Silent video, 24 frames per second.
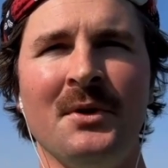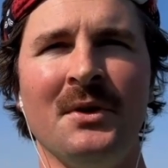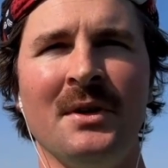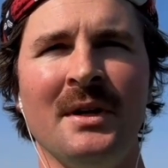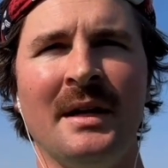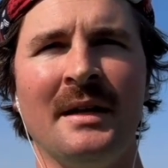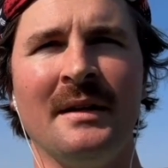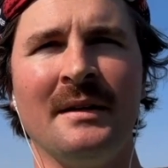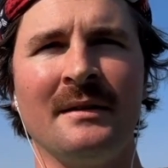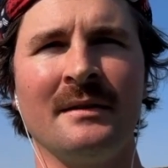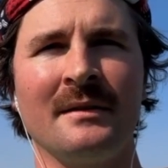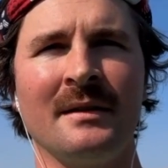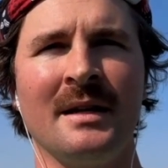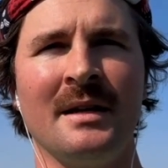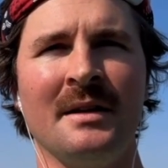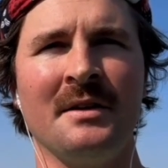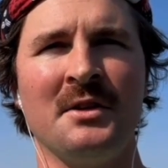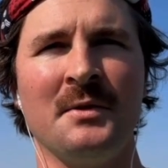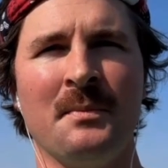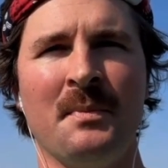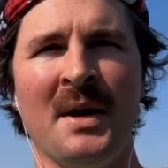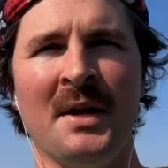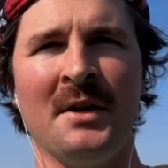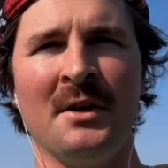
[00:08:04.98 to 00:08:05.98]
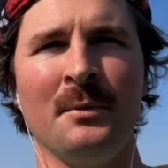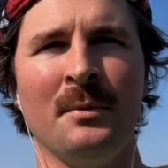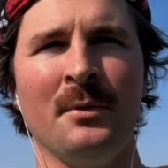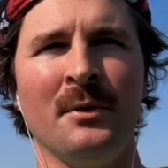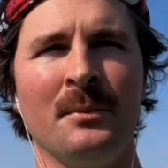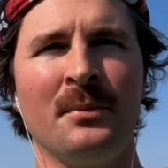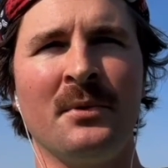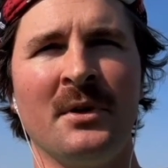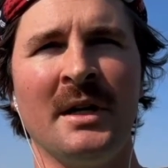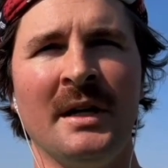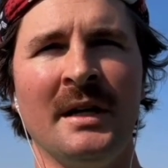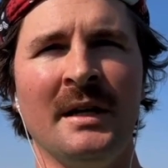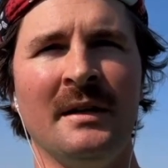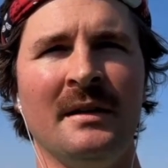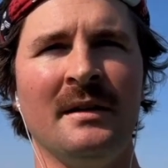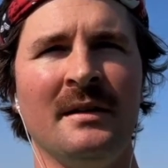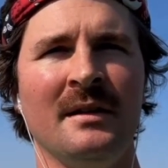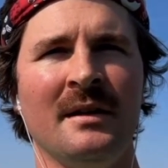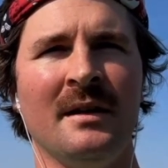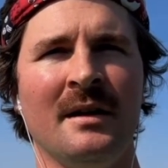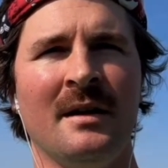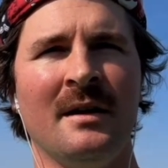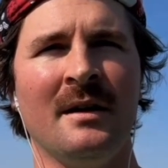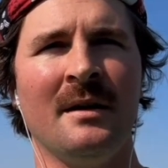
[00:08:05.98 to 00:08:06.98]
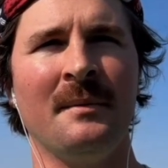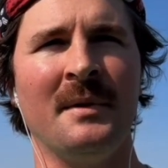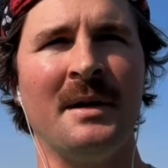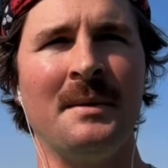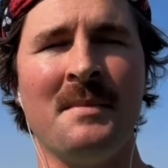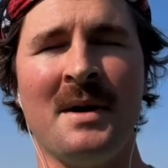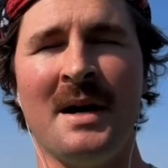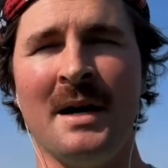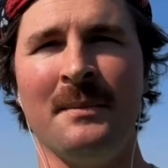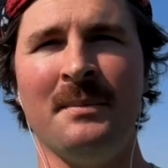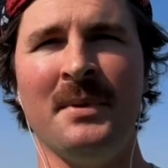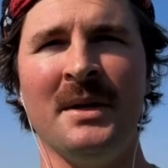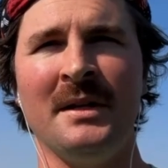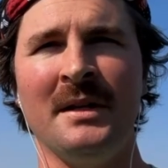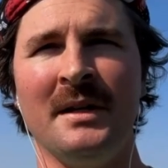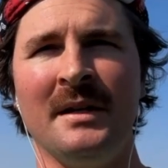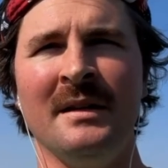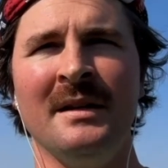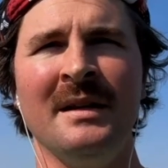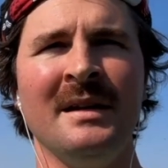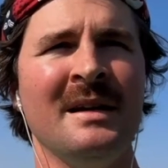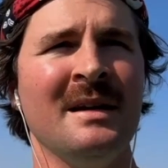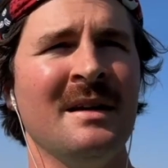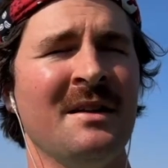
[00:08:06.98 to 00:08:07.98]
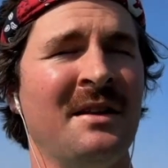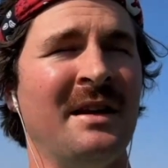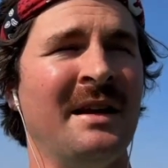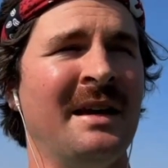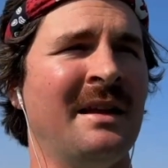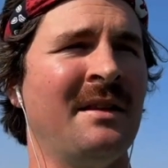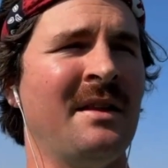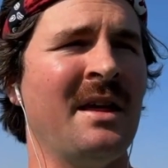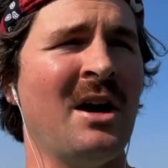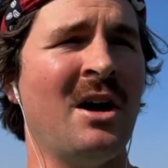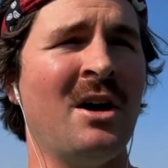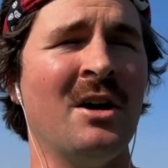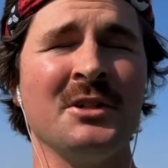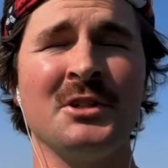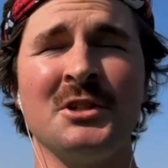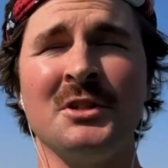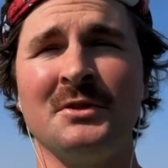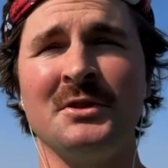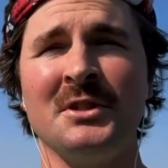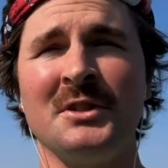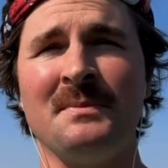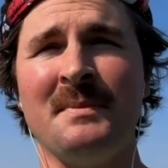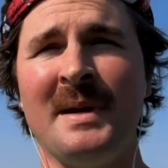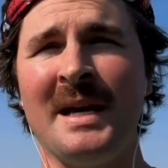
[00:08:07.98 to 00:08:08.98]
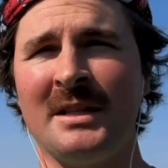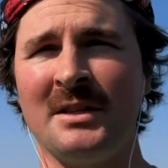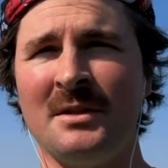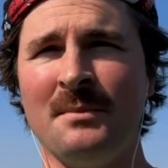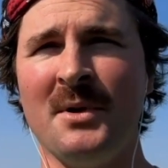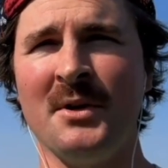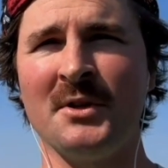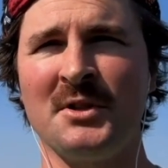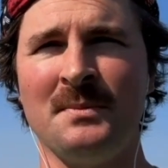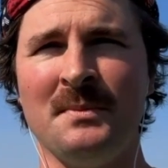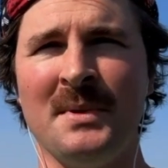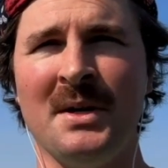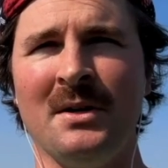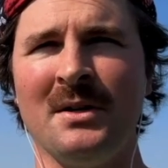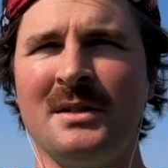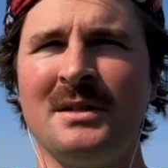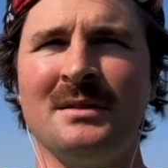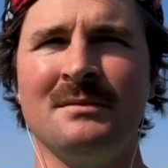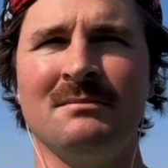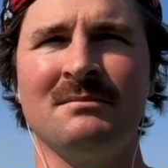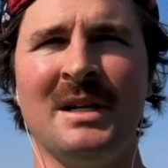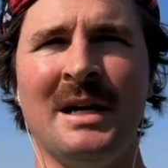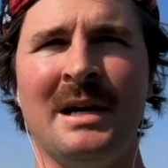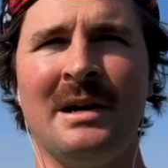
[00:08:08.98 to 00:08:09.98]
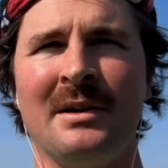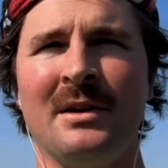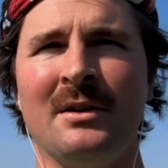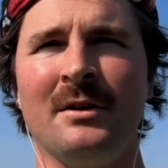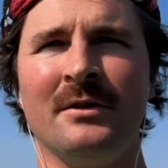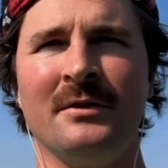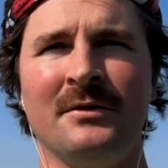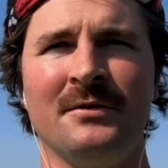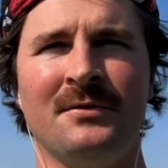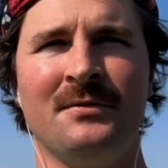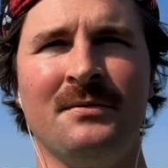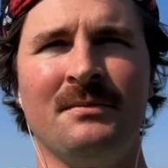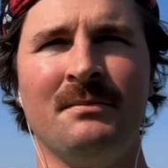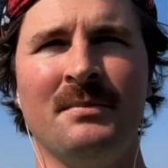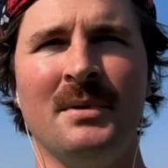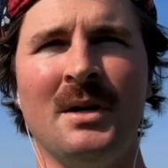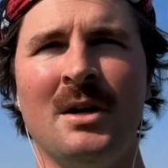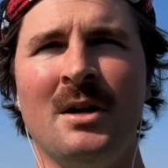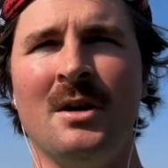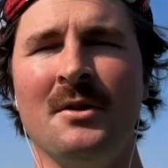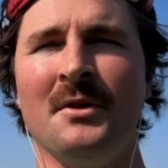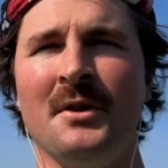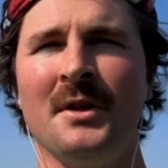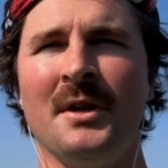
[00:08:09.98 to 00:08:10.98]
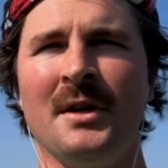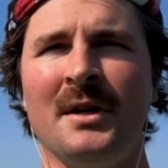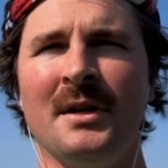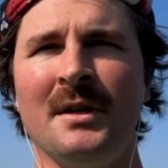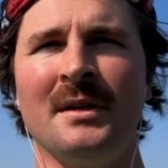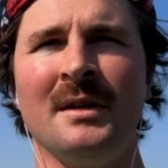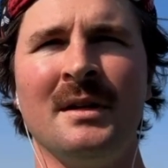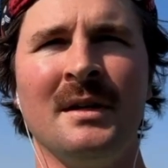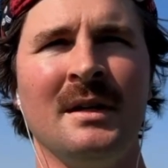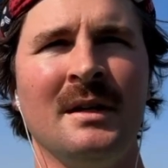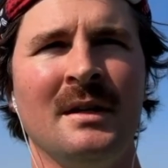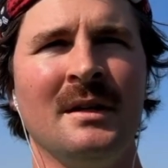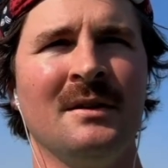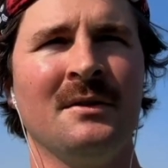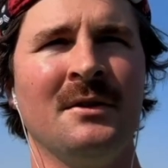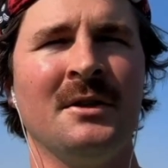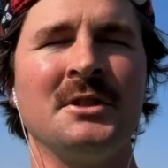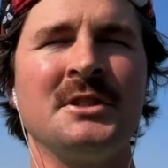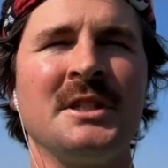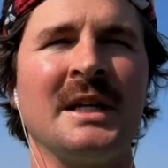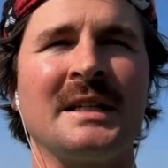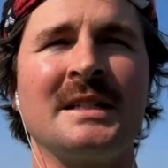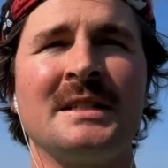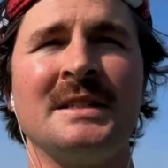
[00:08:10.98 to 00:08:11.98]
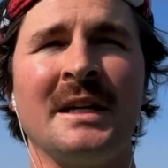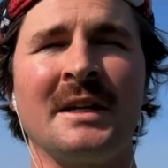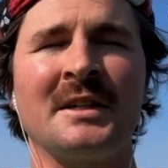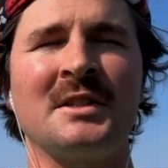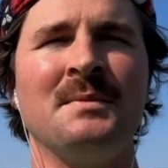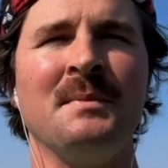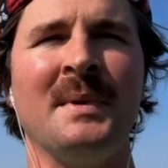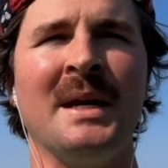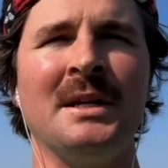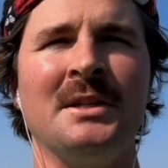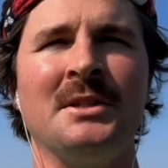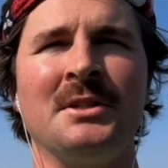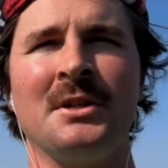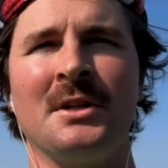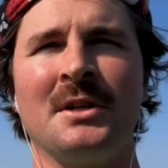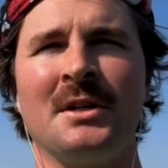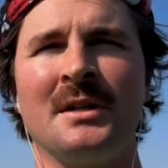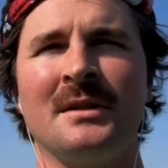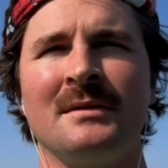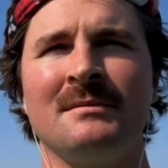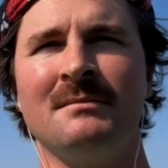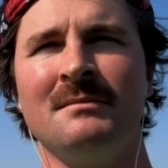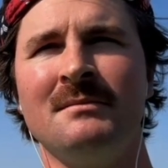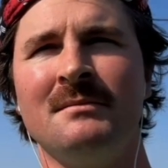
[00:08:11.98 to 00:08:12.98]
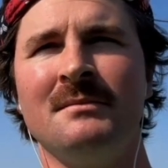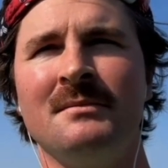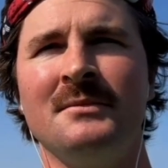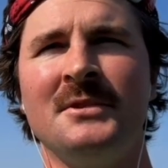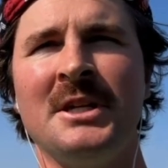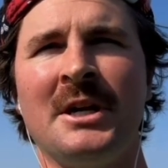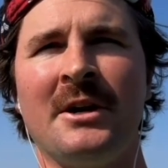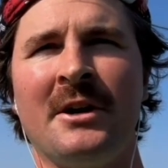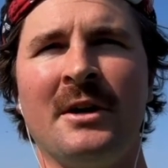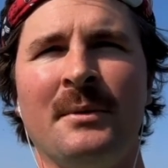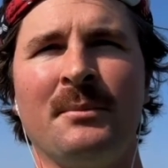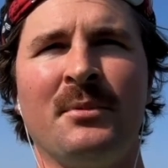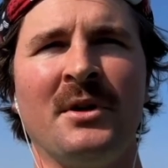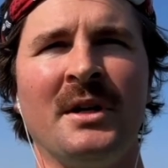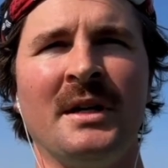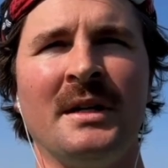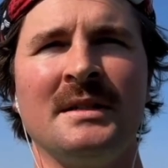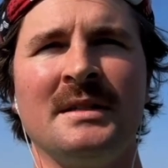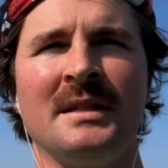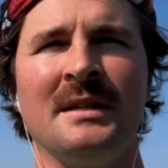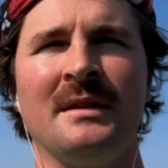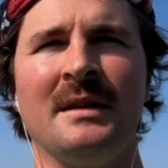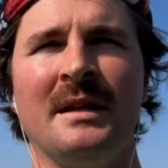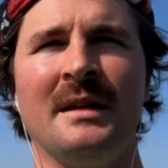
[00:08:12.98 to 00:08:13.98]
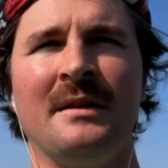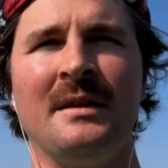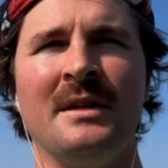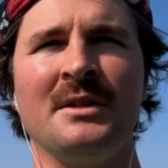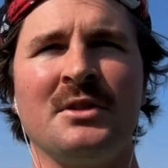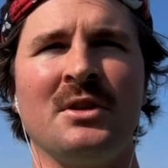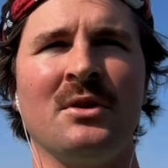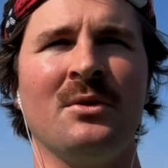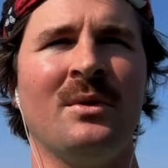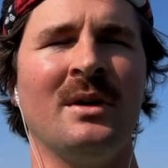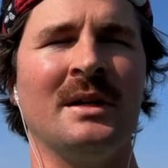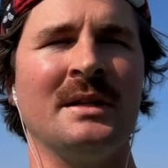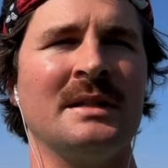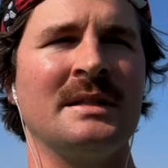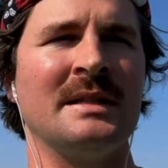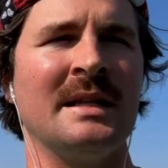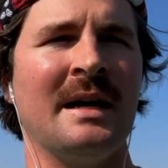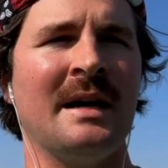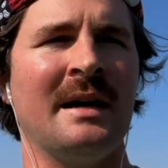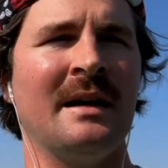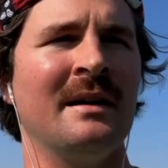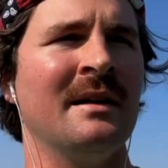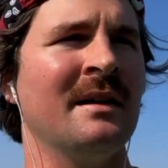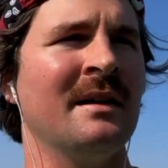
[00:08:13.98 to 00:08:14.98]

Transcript: and kind of dependable breed, in my opinion. And they also just make the most milk out of there's like 6 major dairy breeds, and these are the ones that